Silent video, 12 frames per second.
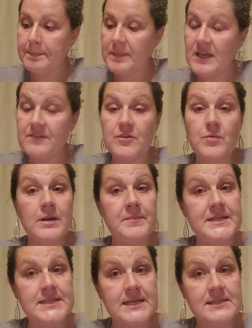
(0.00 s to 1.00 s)
If you want to be
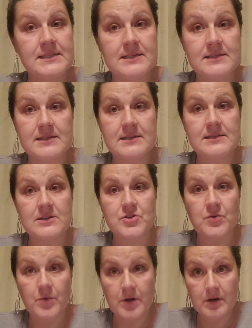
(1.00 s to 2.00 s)
tested as an essential
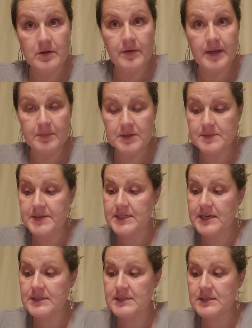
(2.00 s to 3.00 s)
worker, you're able to be
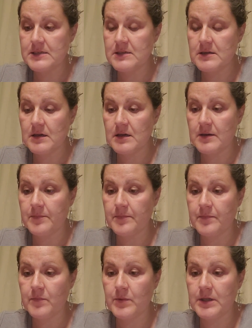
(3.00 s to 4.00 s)
tested.
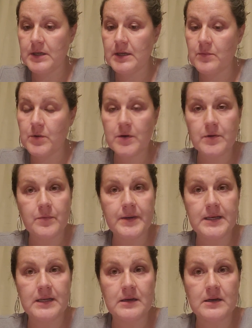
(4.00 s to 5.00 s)
We can work with
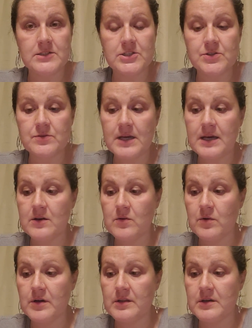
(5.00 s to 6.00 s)
Whitney Young to do that,
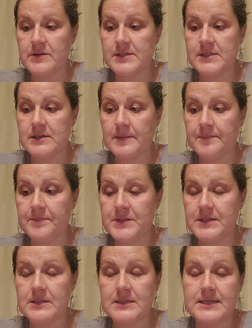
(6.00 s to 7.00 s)
or there is
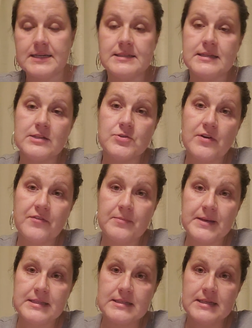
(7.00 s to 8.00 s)
the testing that's offered
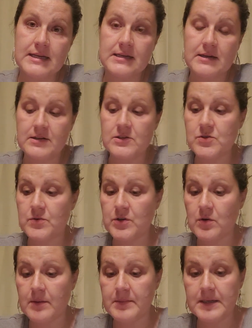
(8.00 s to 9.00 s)
by the state down at SUNY
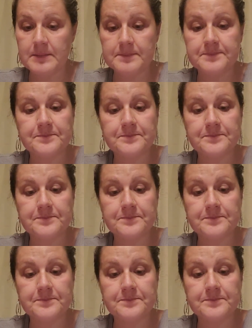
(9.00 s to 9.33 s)
Albany.